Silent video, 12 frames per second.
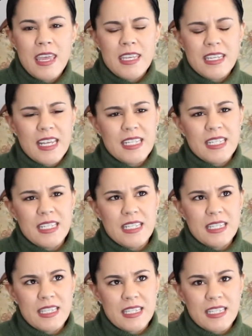
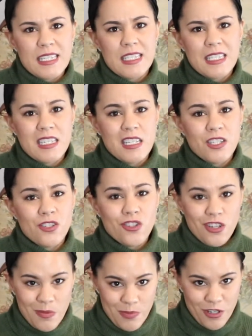1960s
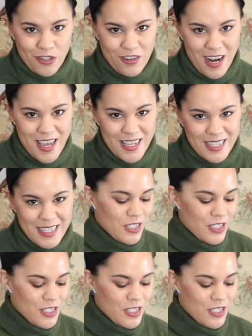jumper dress.